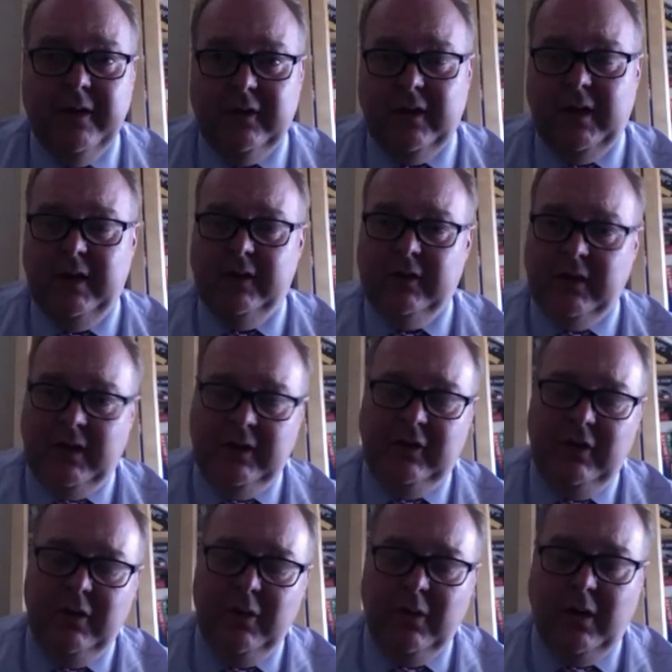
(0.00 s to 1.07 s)

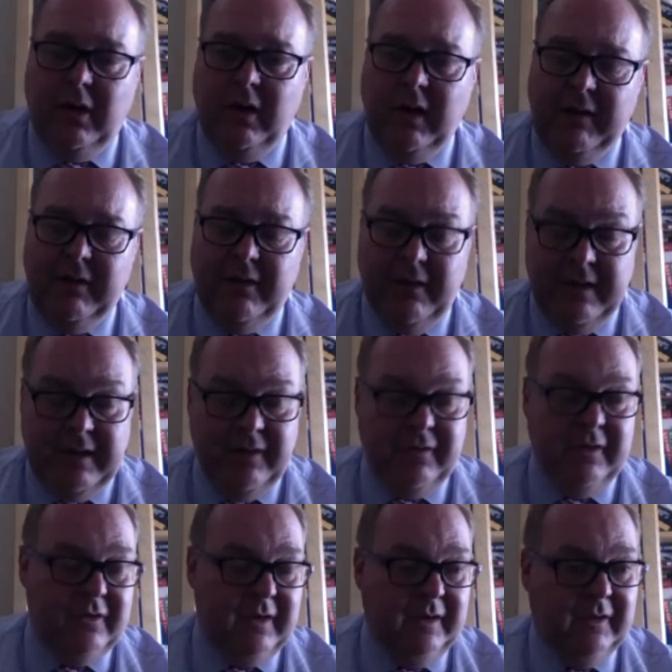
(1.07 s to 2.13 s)
as you all have a very
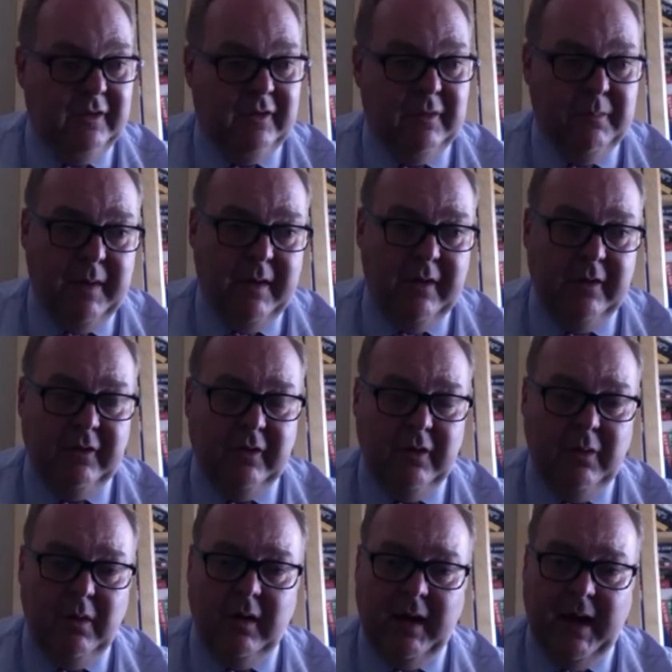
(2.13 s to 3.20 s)
different transition period as
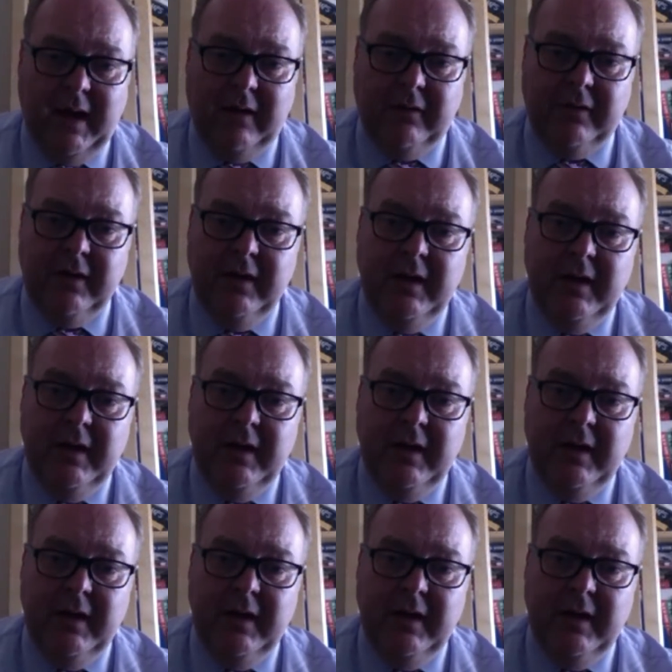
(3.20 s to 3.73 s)
you all have,